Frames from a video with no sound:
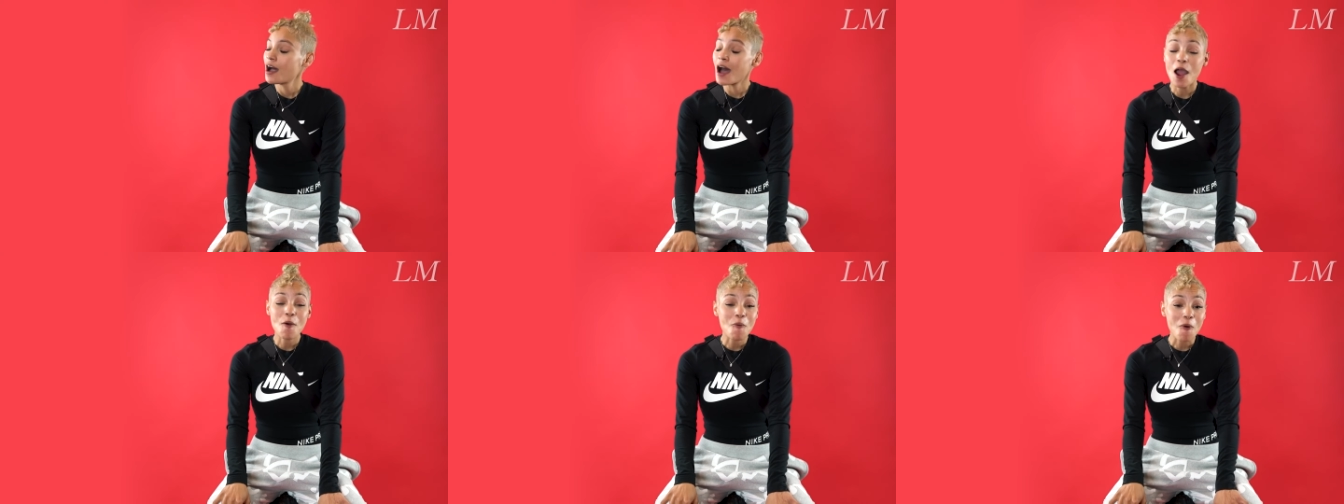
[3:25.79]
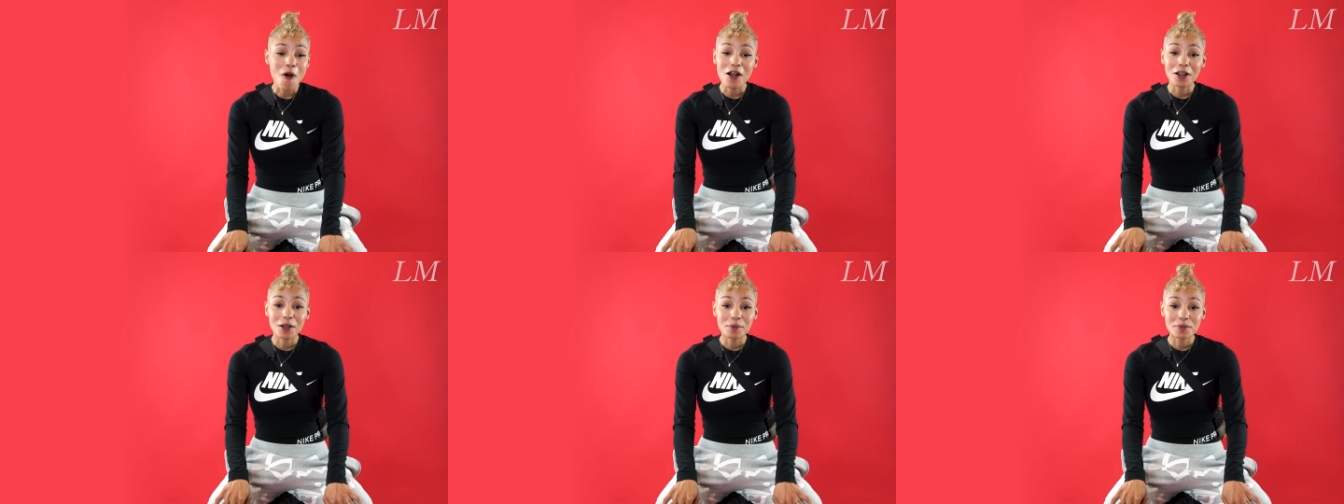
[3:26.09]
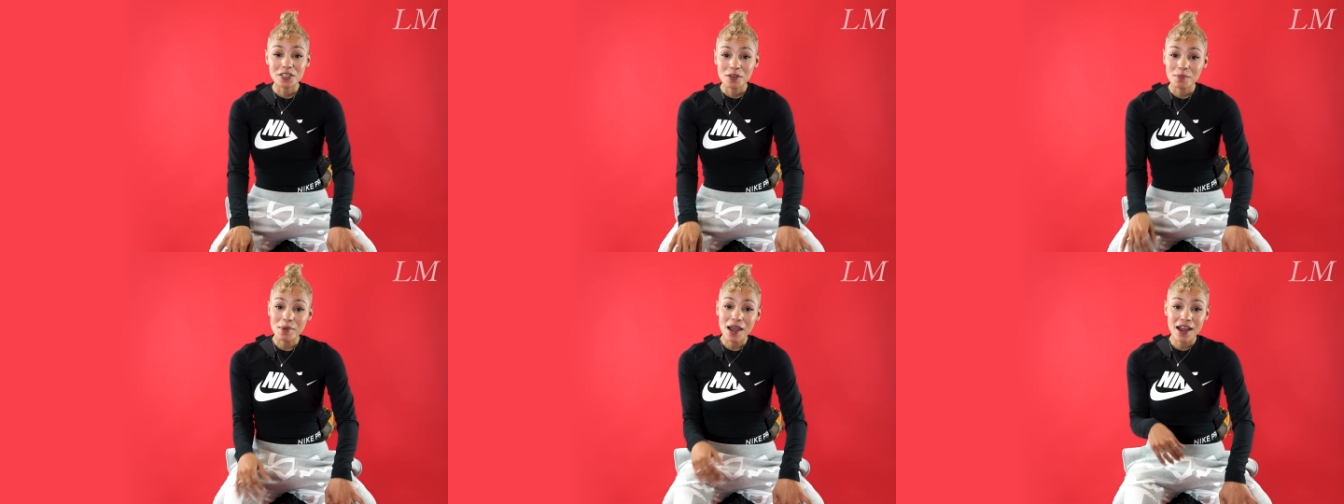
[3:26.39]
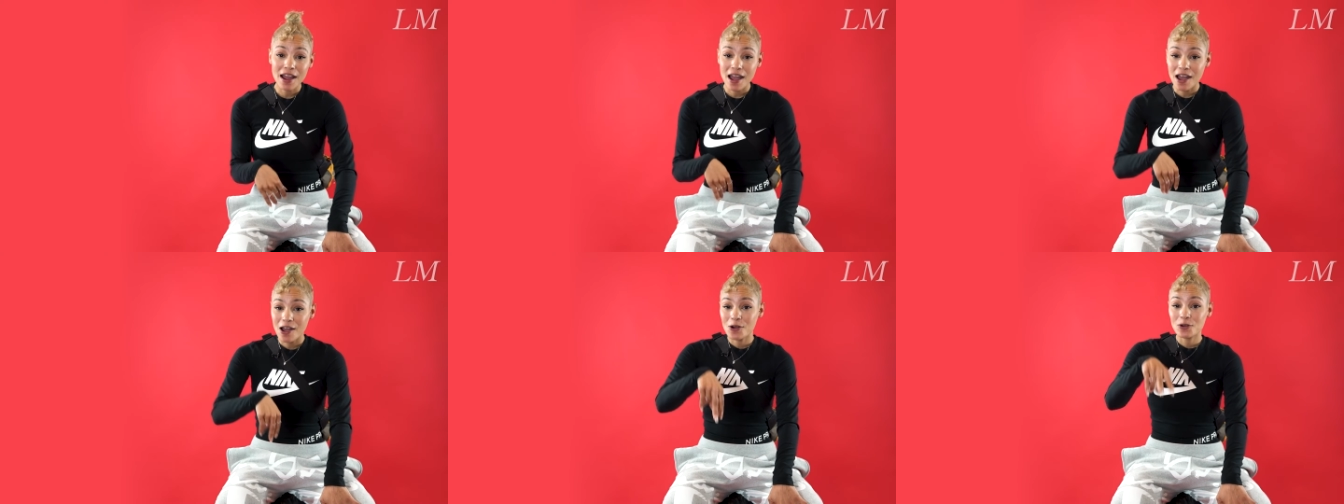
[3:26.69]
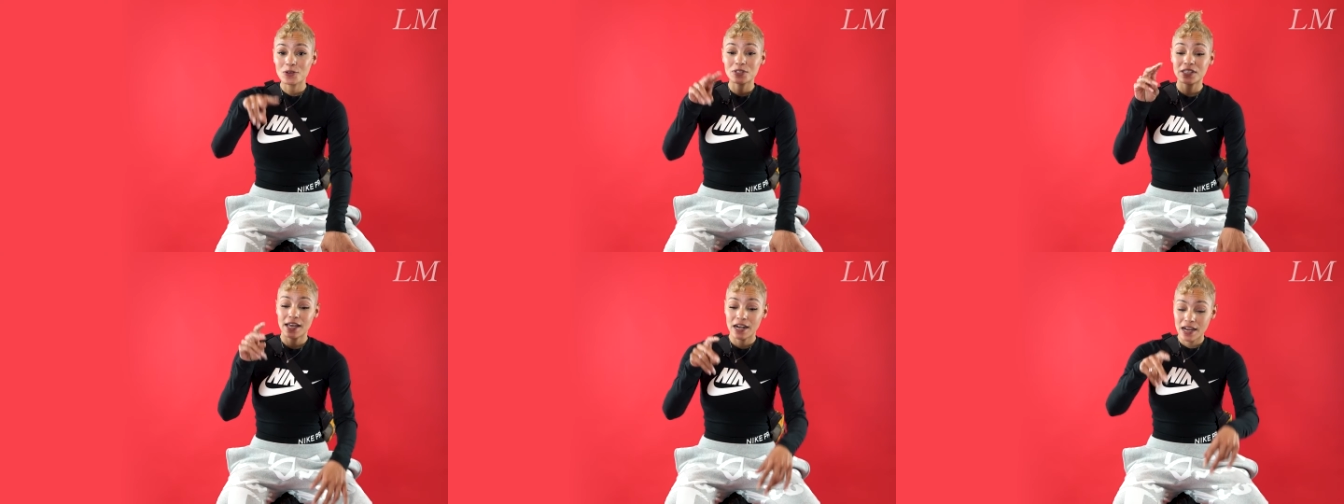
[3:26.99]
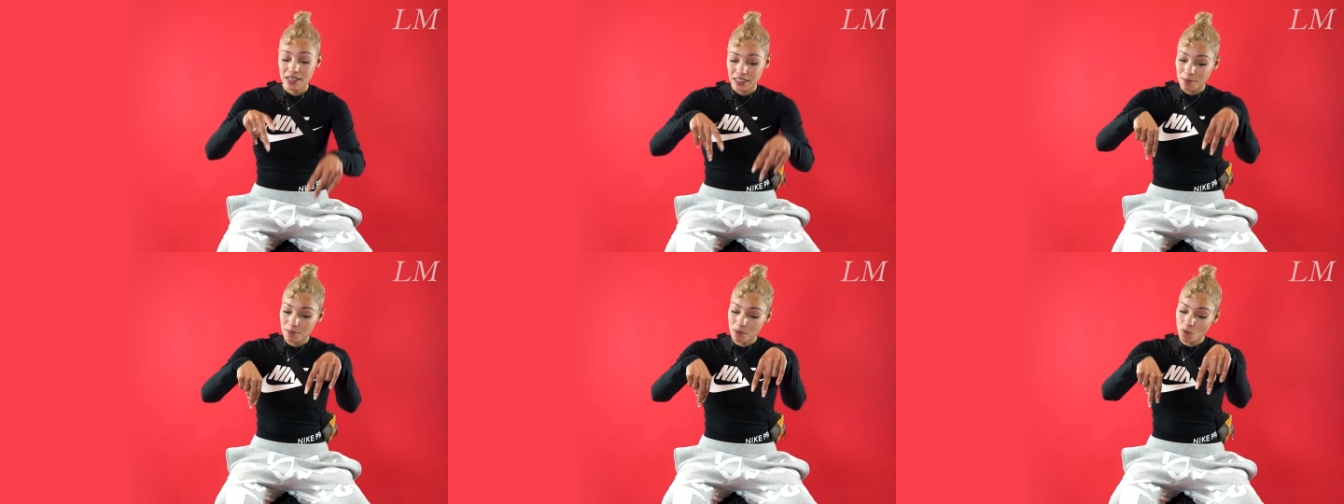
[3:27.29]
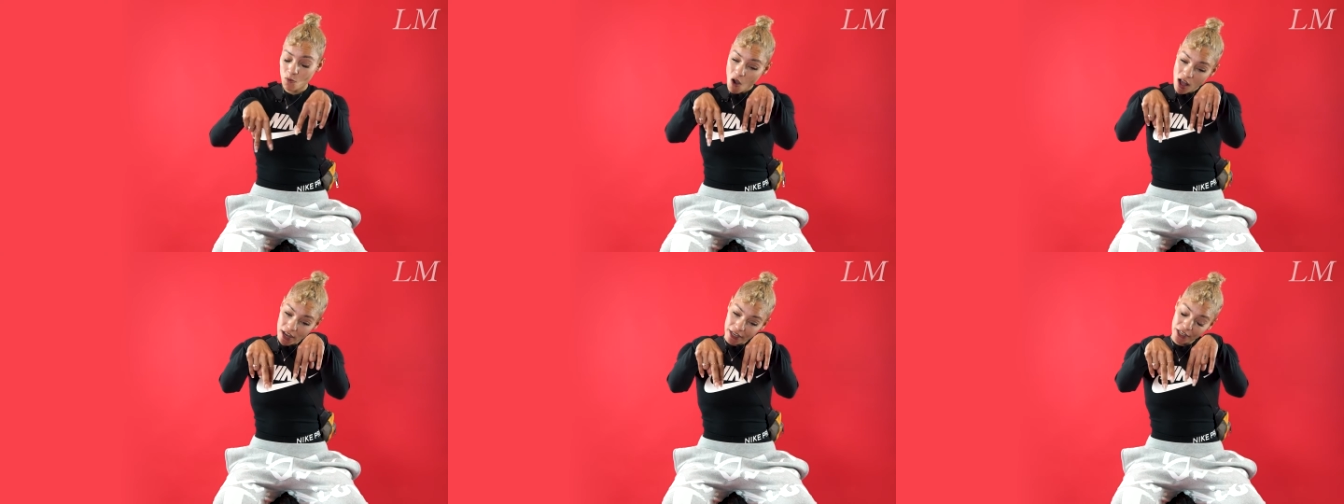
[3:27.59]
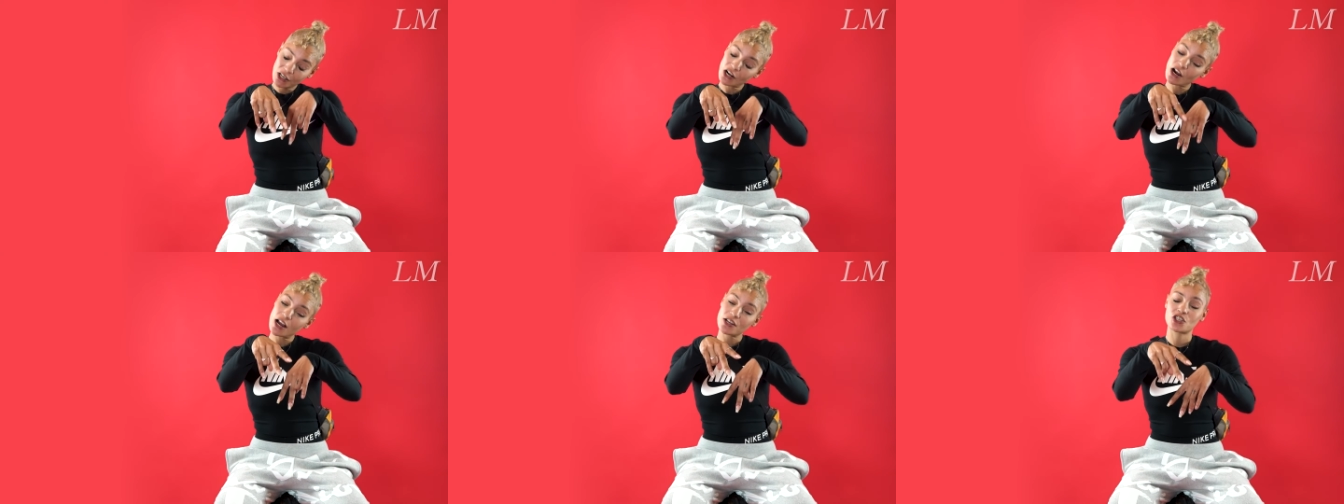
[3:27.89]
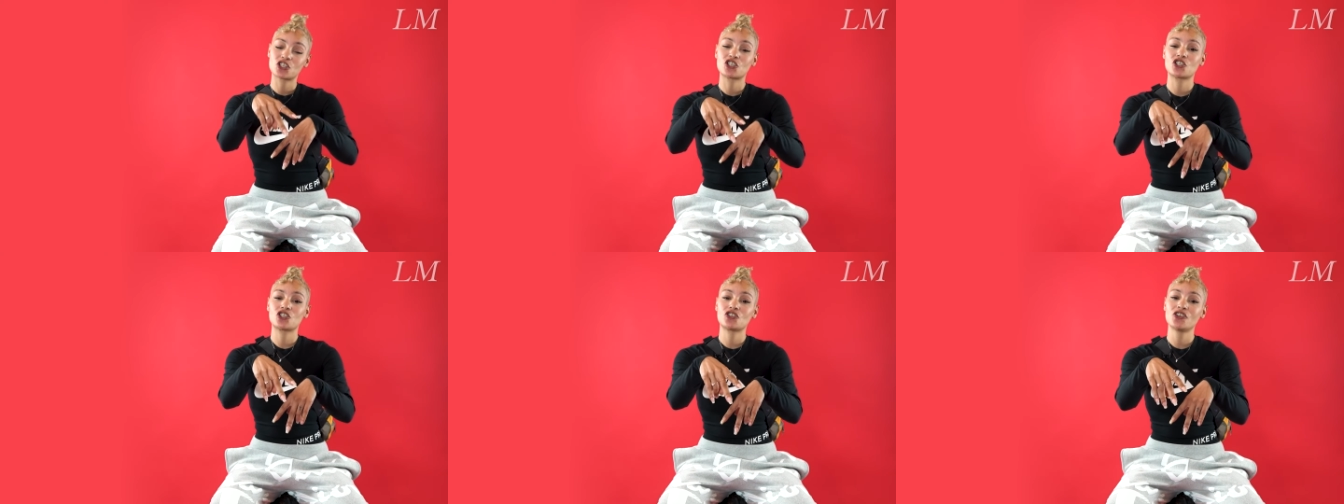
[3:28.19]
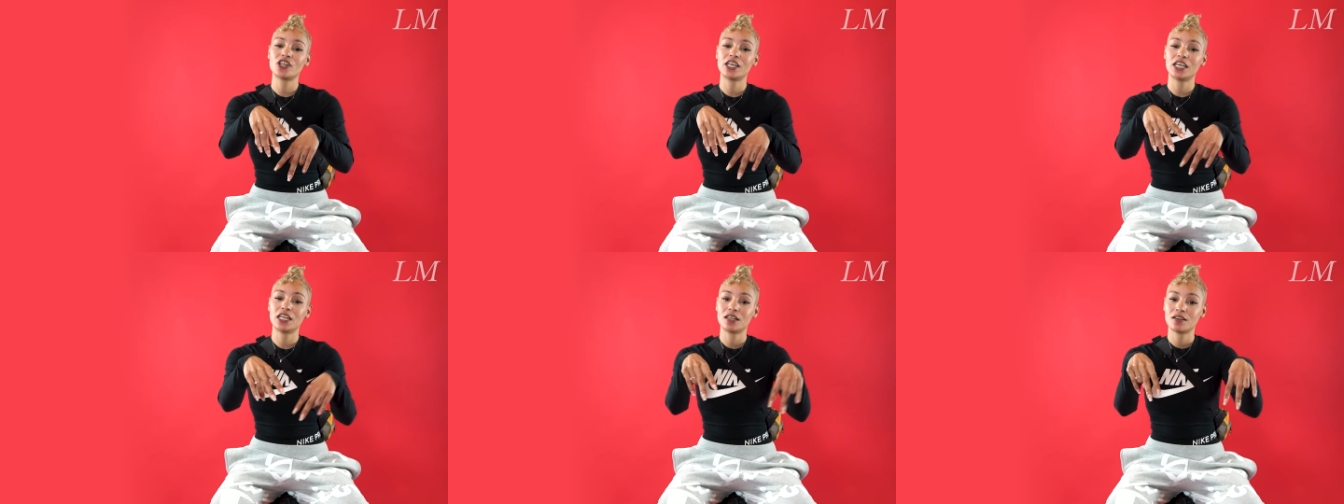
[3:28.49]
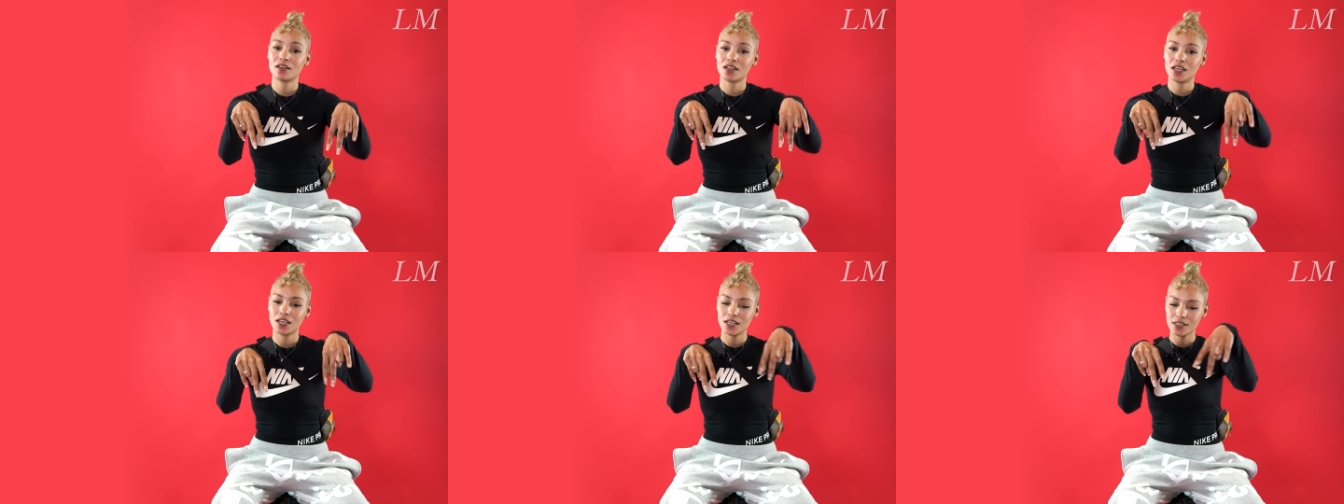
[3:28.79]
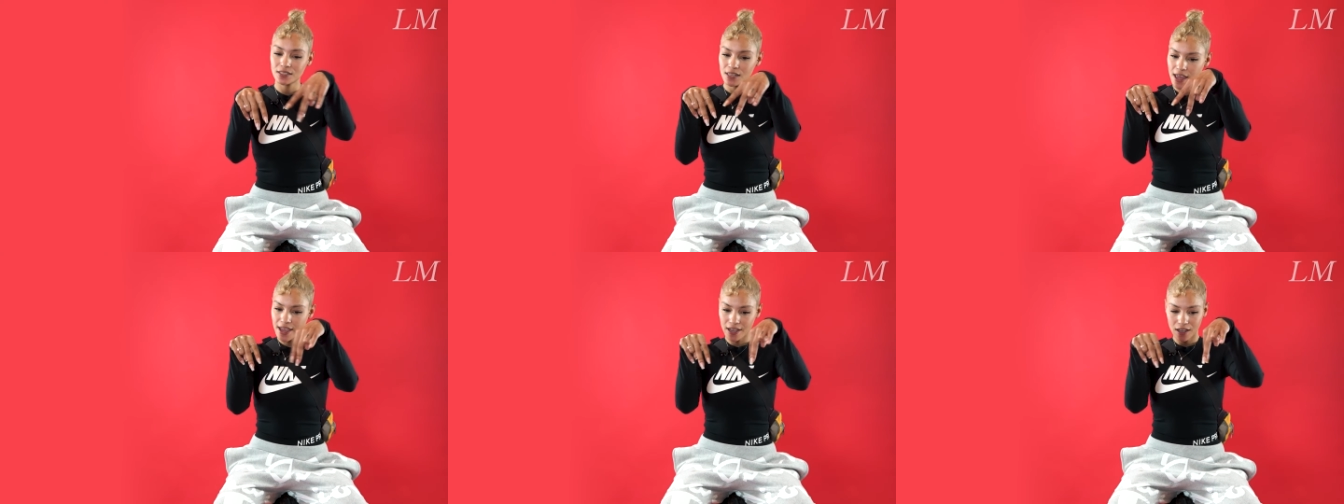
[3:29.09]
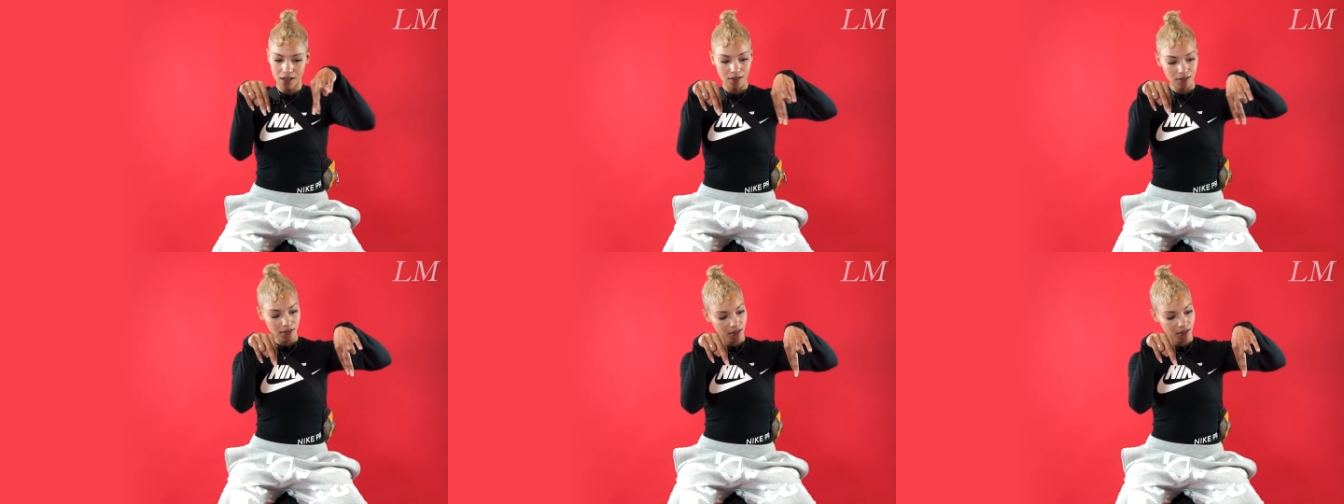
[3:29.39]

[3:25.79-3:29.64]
I walk up to my house, and as I'm walking across the street, he's like